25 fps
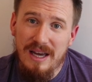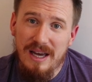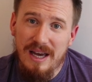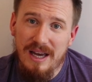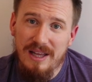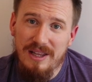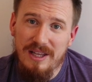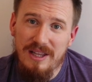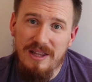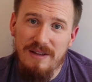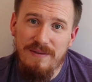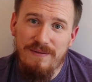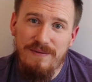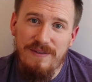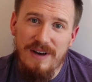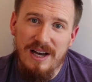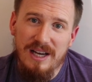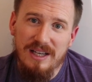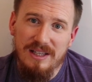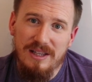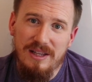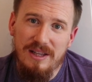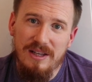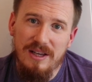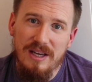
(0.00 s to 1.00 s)
I think the
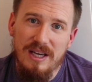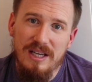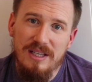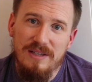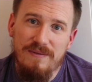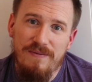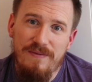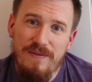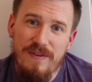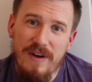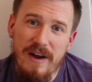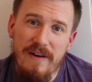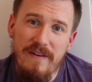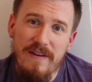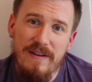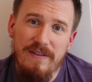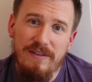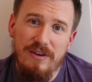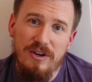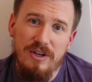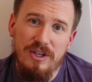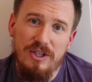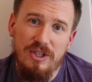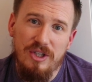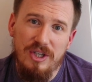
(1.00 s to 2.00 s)
fact that it's very,
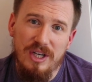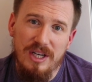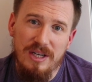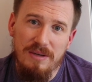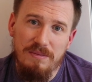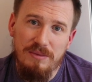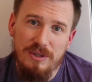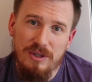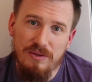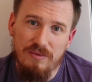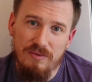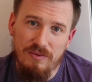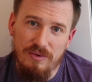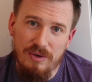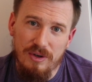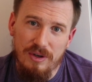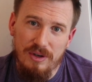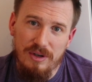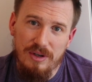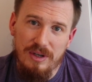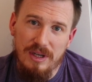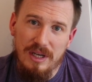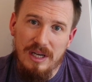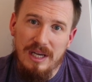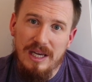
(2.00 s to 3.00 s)
very cheap to
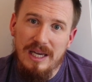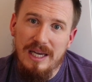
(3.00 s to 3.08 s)
run,